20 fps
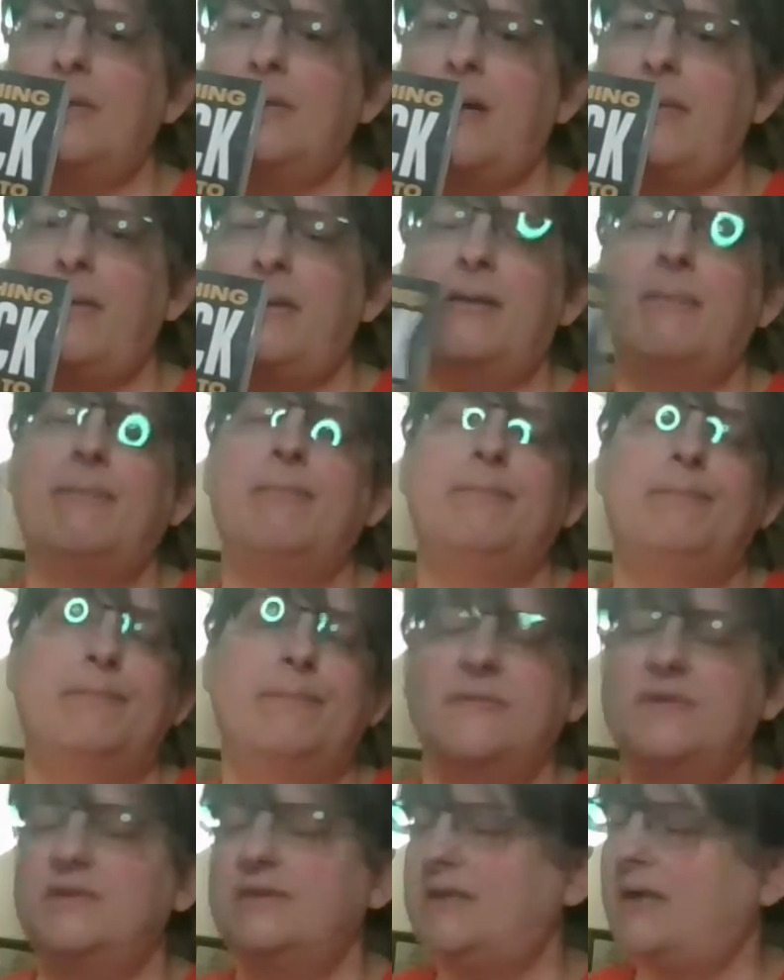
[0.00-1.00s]
I mean, the
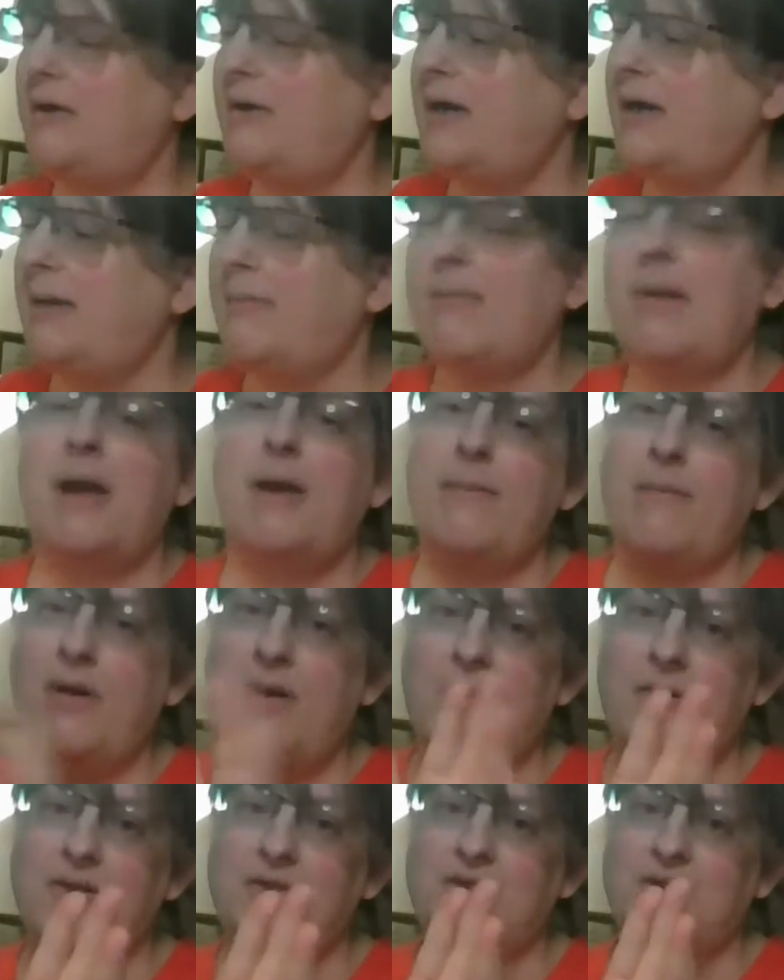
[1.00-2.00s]
sorry, my
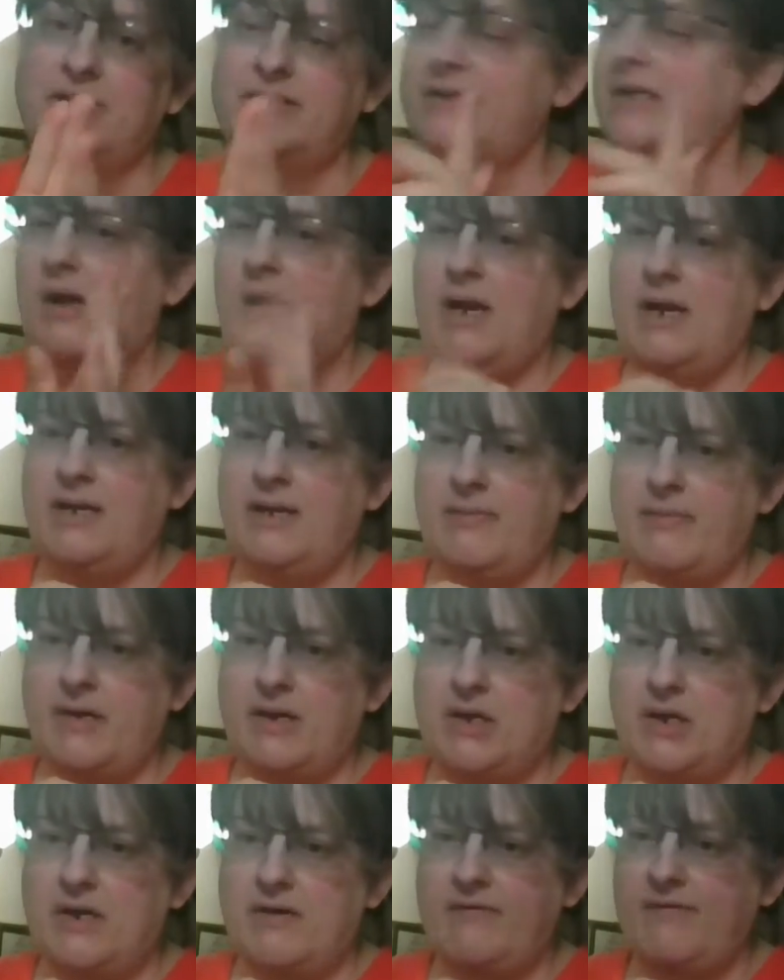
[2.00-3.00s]
apologies. I need my
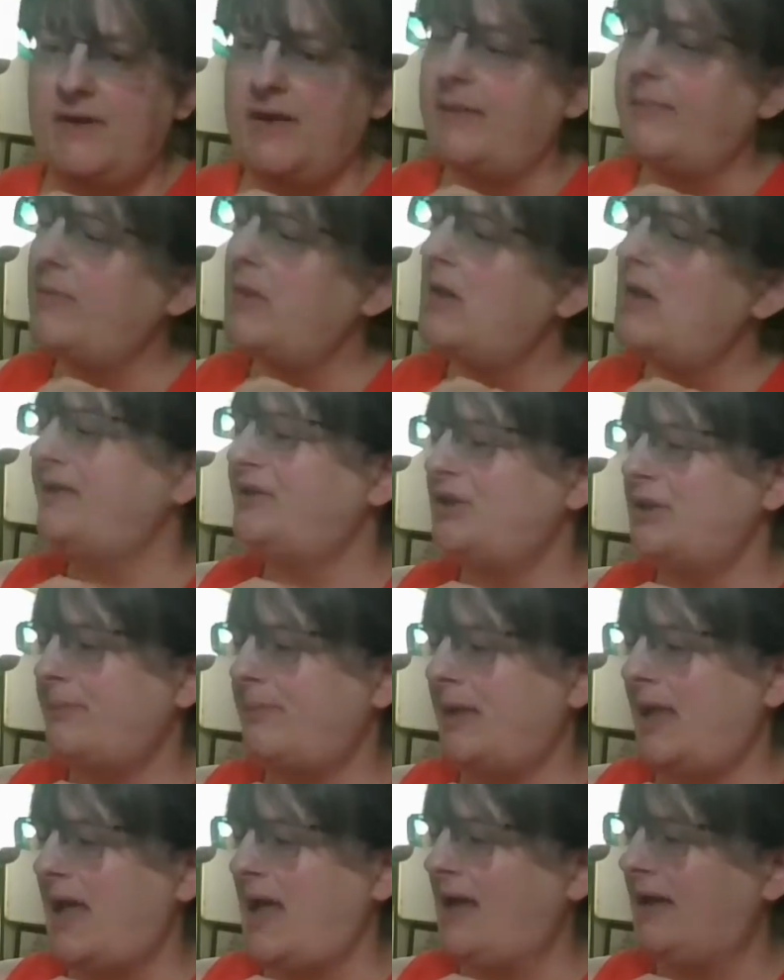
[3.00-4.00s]
coffee. Teaching
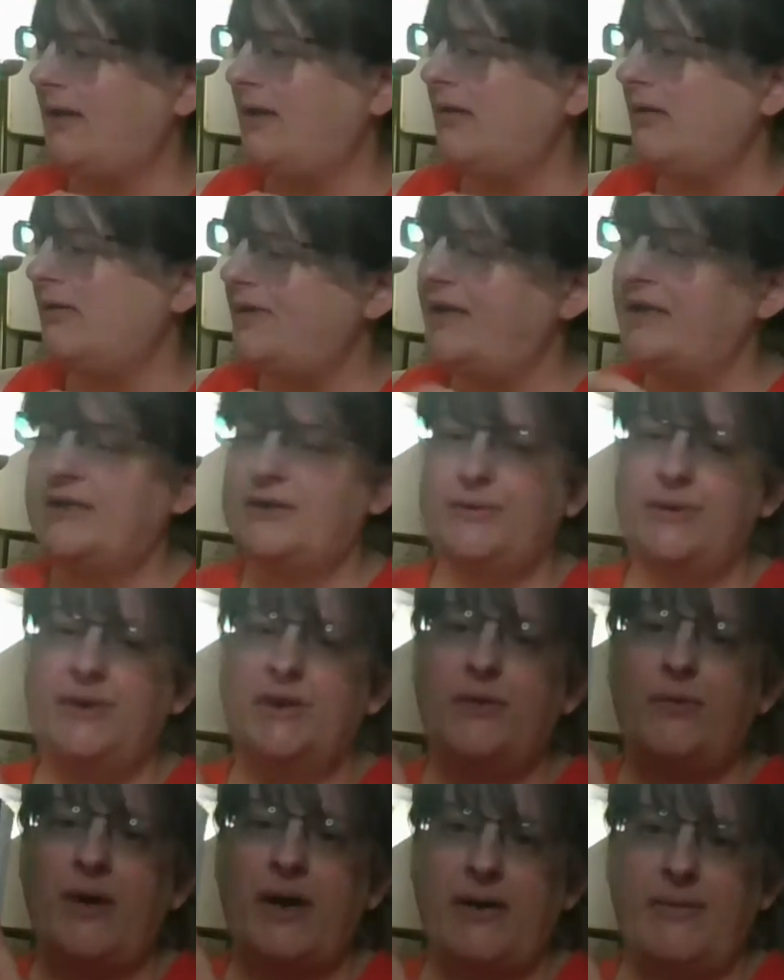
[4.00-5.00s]
black history
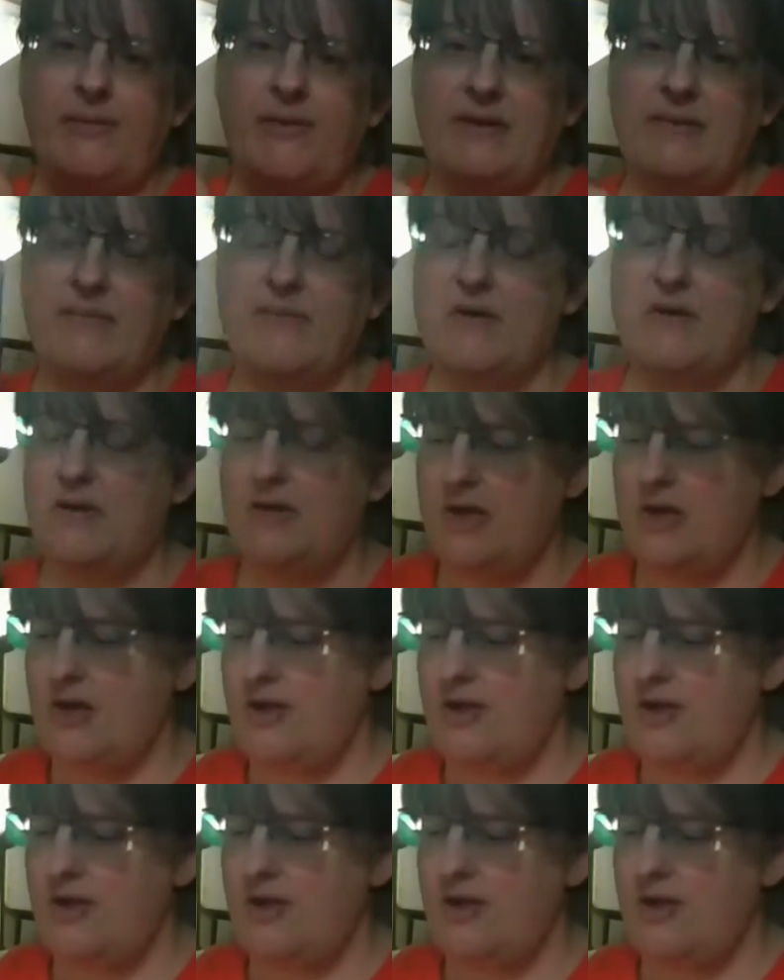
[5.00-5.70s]
to white people.